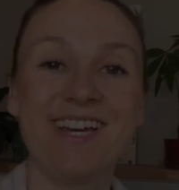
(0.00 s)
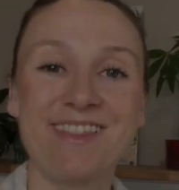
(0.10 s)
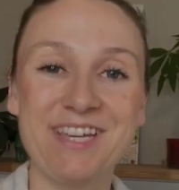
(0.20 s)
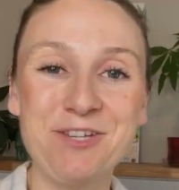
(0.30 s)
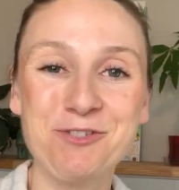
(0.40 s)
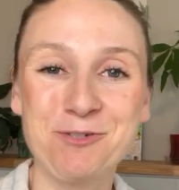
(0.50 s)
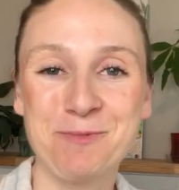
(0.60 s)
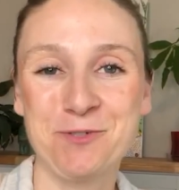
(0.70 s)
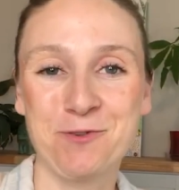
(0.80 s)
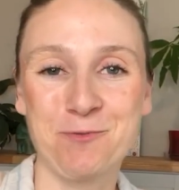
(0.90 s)
Thank you so
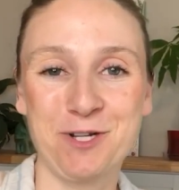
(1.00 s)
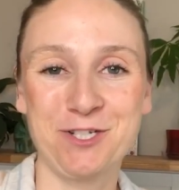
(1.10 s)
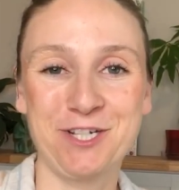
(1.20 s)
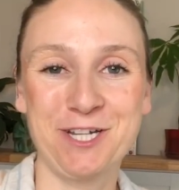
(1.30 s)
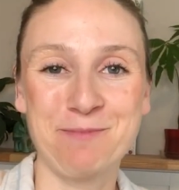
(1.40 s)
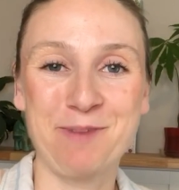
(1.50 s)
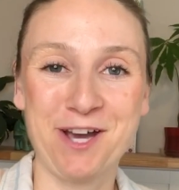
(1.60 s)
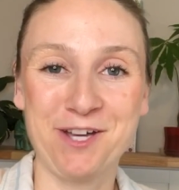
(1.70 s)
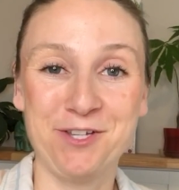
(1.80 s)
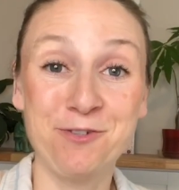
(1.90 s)
much for watching
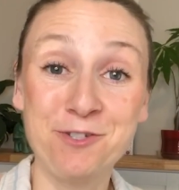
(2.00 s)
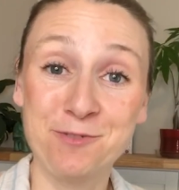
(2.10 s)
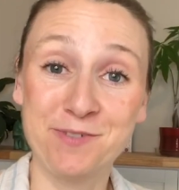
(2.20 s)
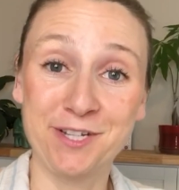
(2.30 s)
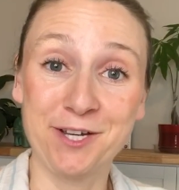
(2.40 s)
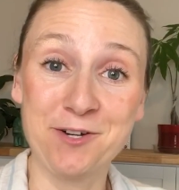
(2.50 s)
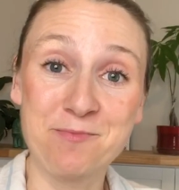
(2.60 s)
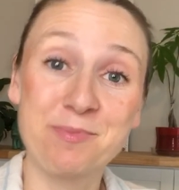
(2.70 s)
my YouTube video.